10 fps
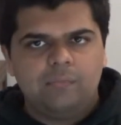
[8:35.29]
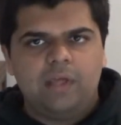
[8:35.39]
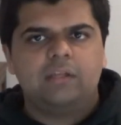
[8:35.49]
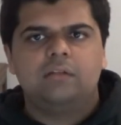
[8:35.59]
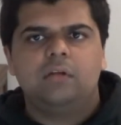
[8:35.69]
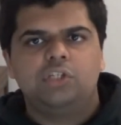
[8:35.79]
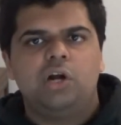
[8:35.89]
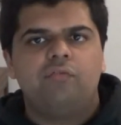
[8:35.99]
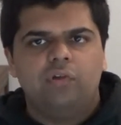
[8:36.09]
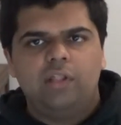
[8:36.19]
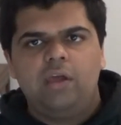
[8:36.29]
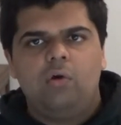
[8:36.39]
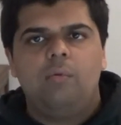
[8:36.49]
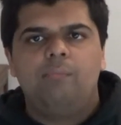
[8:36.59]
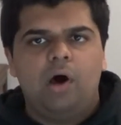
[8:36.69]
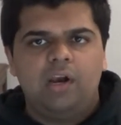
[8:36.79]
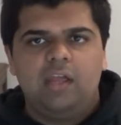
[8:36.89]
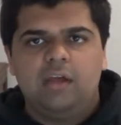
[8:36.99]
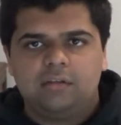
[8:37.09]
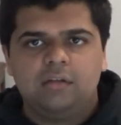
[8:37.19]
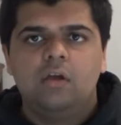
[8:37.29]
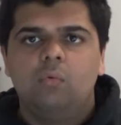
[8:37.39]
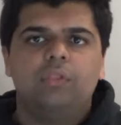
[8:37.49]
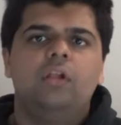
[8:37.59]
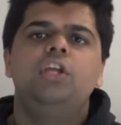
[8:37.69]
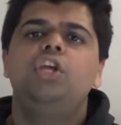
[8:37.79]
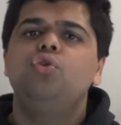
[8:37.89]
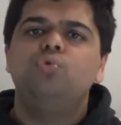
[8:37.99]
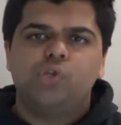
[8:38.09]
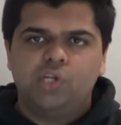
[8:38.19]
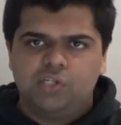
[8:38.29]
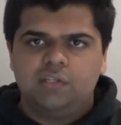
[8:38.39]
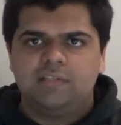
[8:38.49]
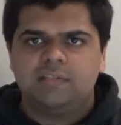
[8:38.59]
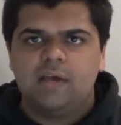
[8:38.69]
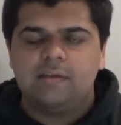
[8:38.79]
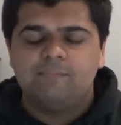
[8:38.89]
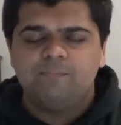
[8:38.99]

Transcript: like a Chevrolet or a Pontiac, with a huge engine inside.